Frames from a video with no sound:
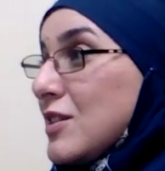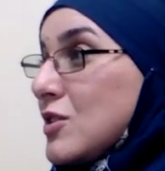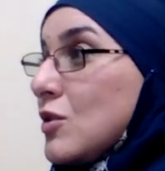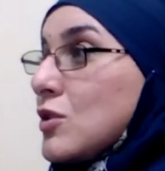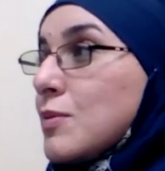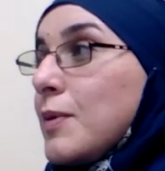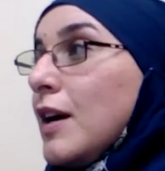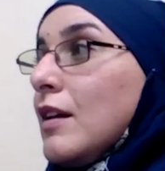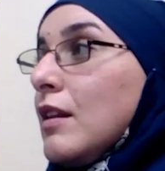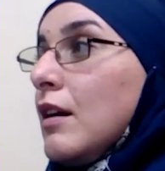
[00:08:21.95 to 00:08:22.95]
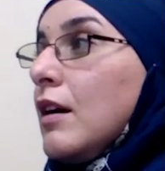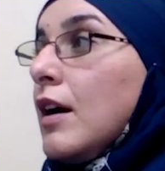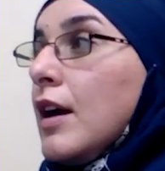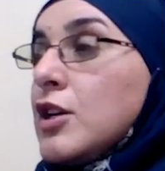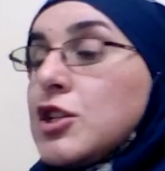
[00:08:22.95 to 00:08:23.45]
So subhanAllah,
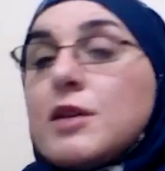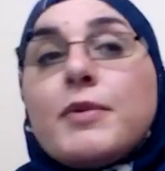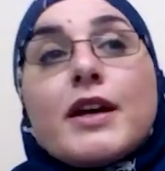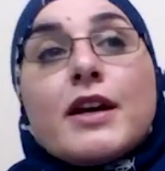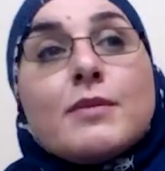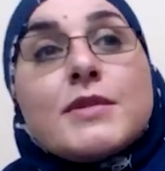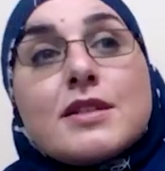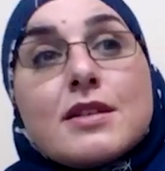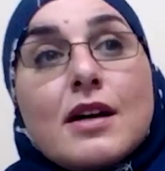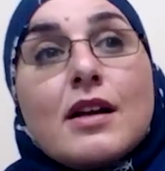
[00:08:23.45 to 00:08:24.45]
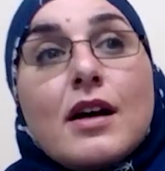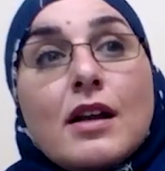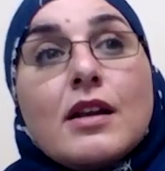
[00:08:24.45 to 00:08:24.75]
she becomes, uh,